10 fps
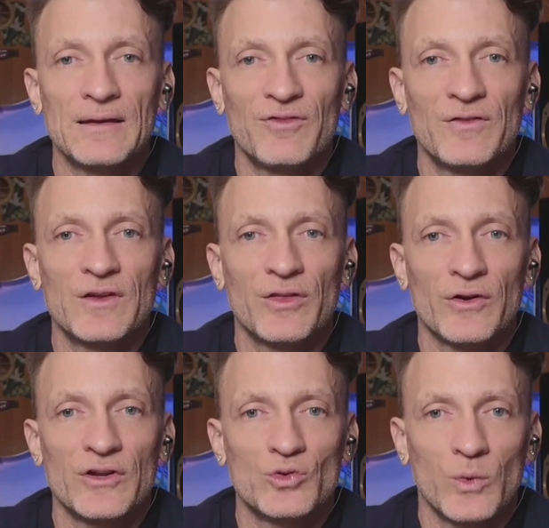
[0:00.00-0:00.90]
50,
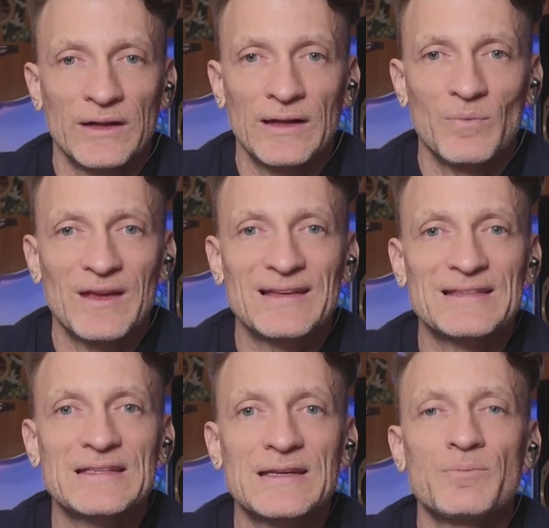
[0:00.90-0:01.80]
30, 20
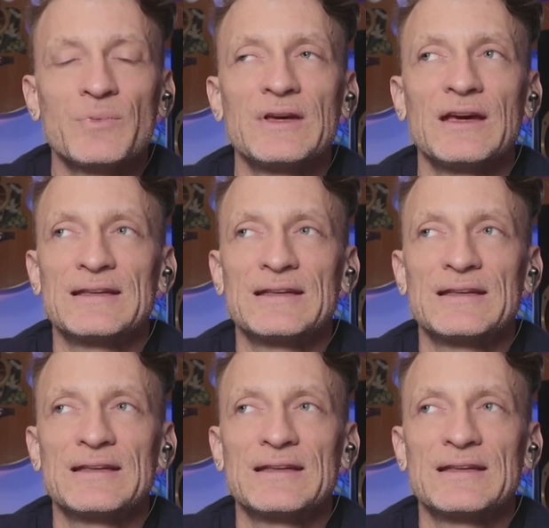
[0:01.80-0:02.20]
is simply,